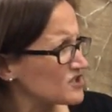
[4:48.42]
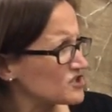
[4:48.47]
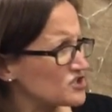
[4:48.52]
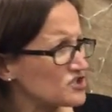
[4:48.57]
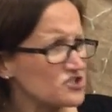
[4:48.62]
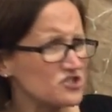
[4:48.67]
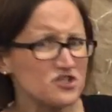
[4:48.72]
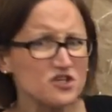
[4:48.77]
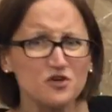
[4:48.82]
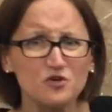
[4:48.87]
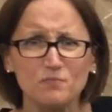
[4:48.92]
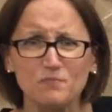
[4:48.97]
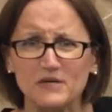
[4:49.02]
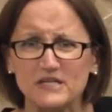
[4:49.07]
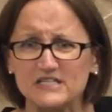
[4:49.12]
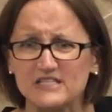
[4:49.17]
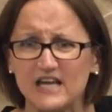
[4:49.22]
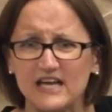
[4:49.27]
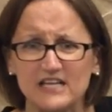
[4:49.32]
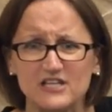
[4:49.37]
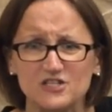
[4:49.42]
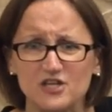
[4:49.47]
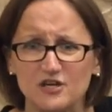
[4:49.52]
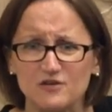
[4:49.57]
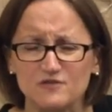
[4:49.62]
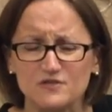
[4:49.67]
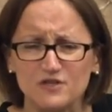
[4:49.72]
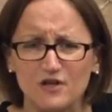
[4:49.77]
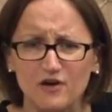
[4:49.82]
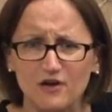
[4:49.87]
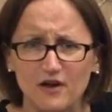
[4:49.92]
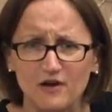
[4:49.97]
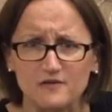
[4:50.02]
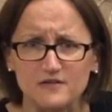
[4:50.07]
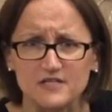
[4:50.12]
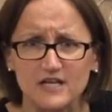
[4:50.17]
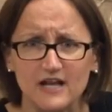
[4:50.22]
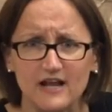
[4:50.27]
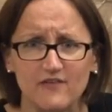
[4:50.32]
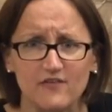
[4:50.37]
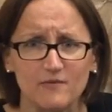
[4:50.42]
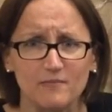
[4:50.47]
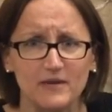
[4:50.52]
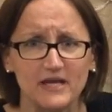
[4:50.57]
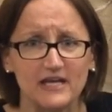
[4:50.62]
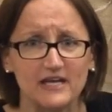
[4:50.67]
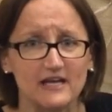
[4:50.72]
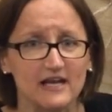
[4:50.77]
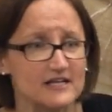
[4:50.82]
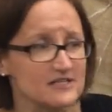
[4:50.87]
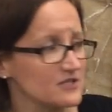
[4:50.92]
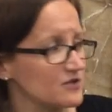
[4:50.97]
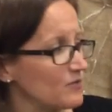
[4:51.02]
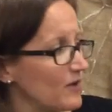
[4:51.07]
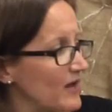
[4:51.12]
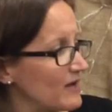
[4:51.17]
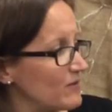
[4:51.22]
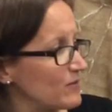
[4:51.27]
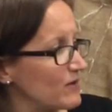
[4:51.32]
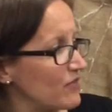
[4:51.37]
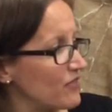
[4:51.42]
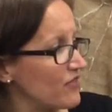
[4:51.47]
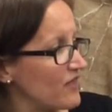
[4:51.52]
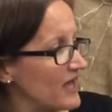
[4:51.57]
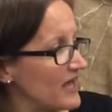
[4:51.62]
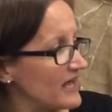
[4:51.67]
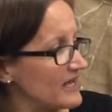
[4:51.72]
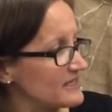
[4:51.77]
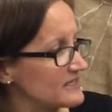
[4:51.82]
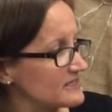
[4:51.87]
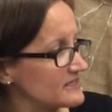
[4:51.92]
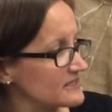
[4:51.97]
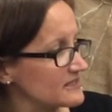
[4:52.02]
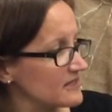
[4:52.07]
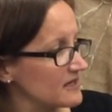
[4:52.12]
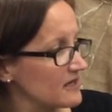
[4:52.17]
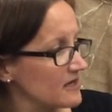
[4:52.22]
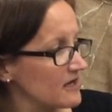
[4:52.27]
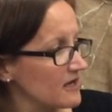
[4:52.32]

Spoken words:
Supertato's not going to let the pea get away with this.